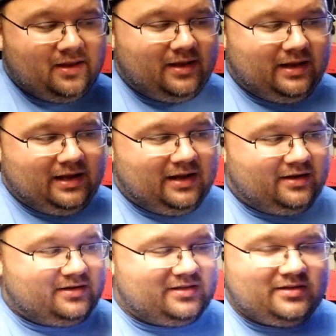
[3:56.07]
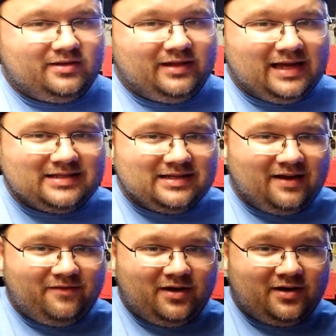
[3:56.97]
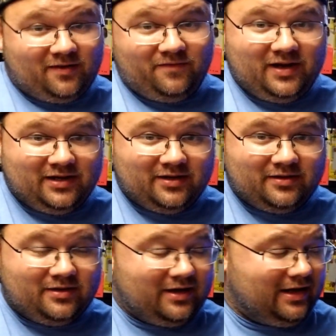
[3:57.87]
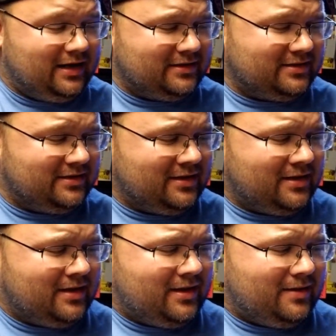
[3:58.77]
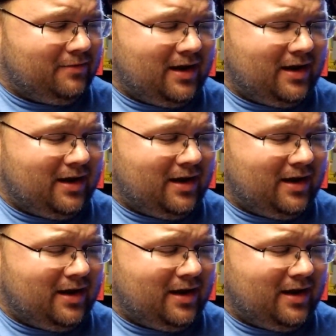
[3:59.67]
And that's not very convenient. And in my